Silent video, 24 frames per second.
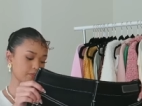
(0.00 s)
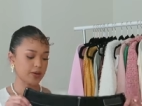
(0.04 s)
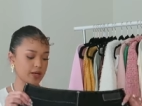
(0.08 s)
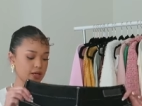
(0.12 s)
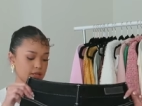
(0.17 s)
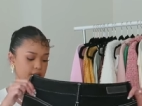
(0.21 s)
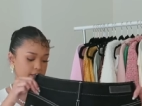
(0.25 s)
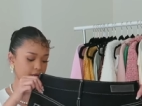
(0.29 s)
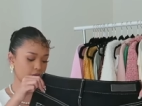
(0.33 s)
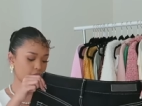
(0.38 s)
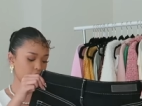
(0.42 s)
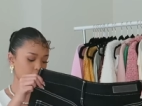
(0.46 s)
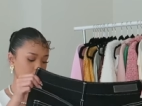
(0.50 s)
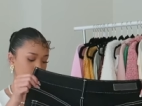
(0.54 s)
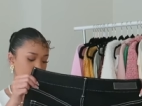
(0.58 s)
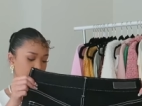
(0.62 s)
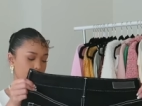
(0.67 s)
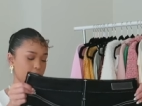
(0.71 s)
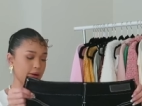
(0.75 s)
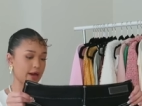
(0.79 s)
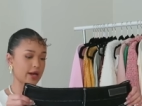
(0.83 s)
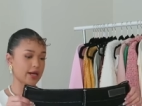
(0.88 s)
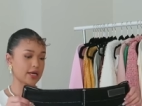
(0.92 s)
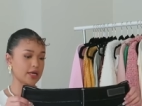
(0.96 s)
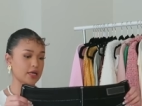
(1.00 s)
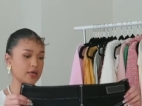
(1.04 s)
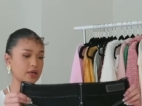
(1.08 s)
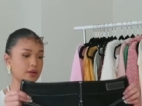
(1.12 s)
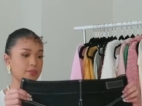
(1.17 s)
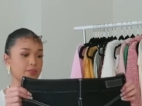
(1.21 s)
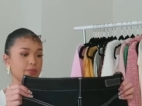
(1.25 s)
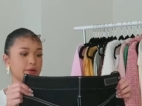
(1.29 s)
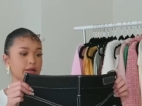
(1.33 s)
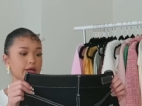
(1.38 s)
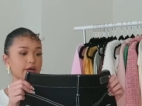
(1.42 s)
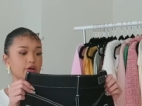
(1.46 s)
Because I wanted it
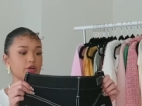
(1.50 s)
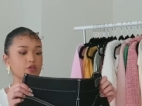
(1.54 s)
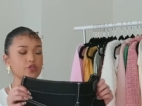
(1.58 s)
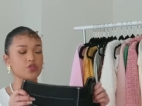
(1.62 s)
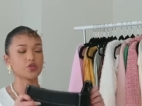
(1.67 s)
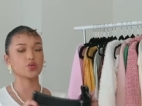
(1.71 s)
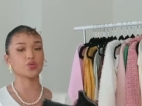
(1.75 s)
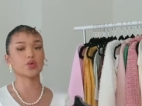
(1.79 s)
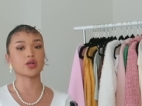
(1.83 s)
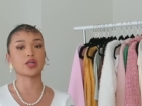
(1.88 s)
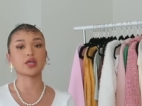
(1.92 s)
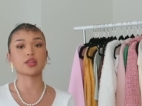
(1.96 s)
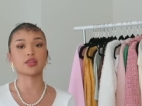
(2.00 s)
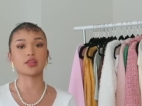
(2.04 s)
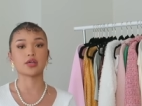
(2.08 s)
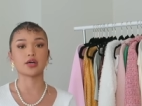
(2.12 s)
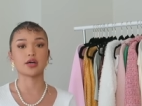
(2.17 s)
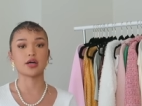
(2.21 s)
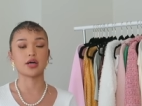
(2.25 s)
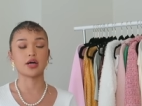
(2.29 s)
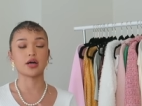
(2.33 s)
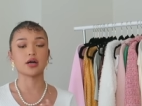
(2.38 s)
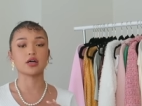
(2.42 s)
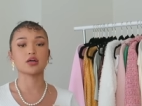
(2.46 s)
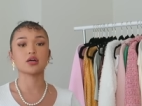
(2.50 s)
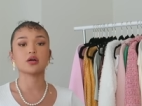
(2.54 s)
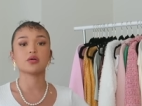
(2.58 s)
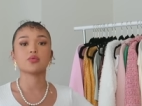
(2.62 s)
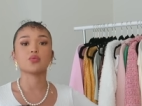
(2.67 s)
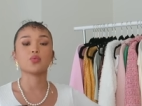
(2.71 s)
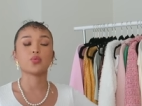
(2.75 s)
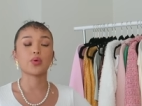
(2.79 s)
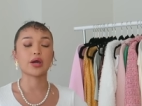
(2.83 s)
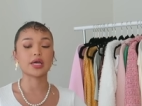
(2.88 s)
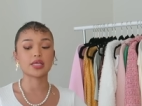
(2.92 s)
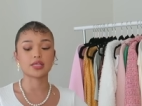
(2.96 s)
baggy, but I also wanted
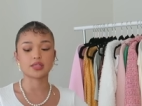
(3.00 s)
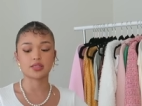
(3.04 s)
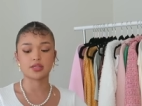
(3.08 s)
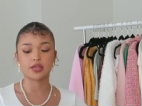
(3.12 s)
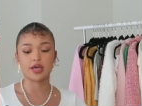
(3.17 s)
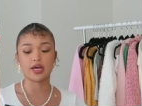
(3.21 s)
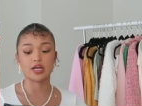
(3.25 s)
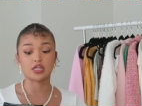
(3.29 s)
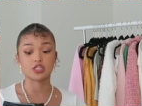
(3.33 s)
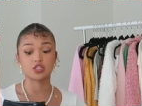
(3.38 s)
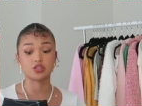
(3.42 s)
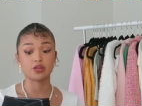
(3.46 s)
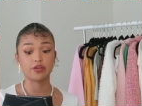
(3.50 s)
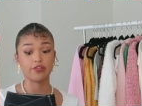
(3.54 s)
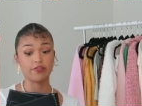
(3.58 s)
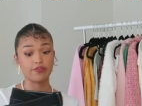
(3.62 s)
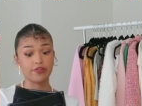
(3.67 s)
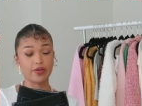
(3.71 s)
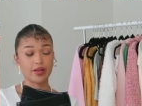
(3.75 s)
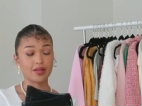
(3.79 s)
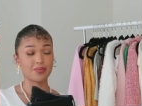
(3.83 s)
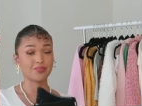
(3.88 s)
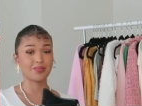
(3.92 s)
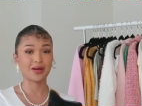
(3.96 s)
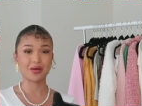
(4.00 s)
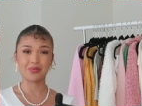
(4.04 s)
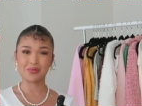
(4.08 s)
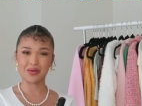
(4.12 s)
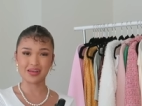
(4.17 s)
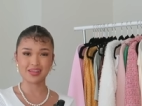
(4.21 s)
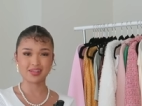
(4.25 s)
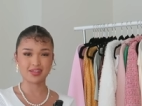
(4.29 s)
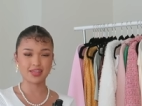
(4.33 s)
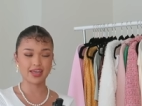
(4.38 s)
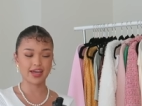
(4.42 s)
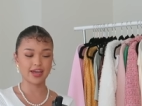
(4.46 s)
the waist to actually fit my
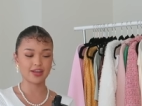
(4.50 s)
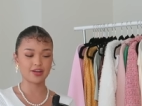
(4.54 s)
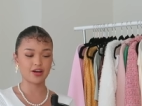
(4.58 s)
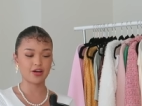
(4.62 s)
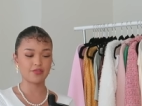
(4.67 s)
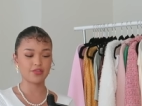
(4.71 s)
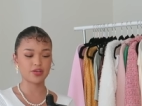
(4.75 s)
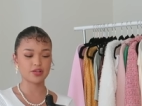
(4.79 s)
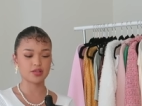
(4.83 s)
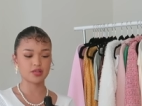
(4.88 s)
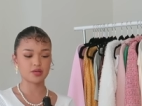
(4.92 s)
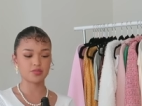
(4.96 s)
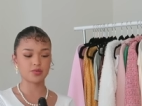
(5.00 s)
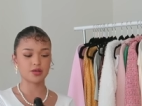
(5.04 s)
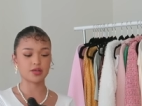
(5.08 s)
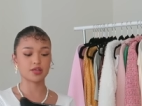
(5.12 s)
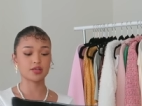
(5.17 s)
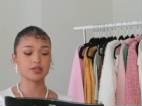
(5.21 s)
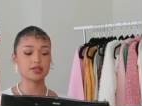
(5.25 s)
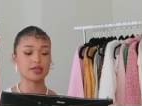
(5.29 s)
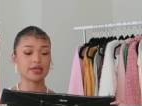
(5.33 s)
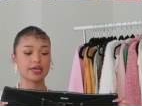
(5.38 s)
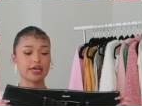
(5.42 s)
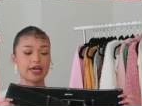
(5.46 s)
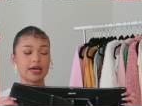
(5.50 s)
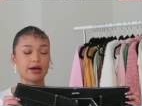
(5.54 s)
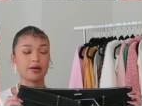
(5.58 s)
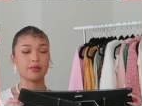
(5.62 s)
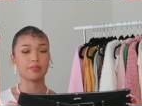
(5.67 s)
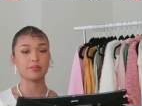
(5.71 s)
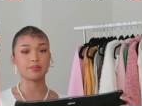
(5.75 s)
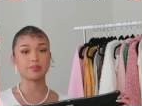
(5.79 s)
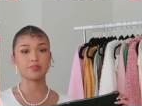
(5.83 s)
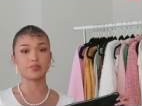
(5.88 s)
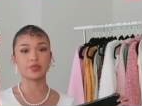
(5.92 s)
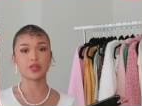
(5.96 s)
waistline, obviously, because I
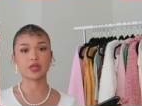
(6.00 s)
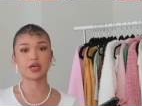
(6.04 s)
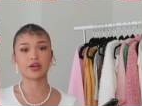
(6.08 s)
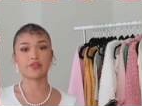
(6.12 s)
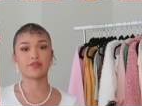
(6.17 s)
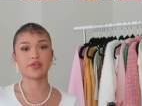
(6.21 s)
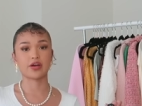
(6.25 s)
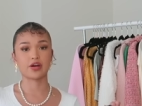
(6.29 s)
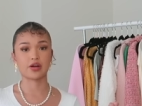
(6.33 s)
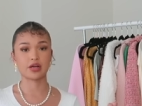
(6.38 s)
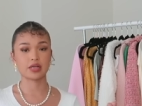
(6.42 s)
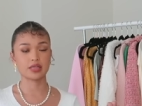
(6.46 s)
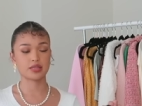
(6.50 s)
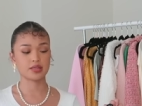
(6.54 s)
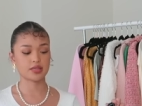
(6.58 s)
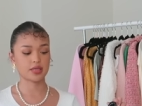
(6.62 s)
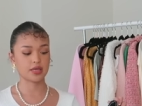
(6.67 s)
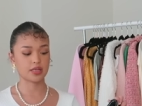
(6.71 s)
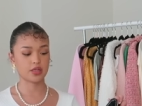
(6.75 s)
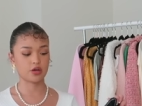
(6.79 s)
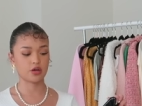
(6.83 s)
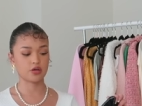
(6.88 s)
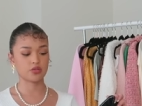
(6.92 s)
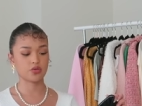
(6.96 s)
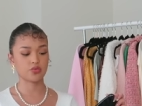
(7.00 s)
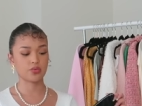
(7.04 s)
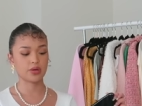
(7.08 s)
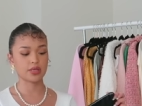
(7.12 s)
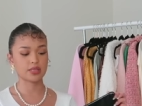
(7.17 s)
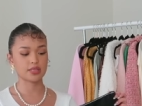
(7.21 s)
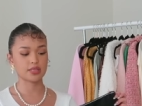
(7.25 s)
am like very skinny on the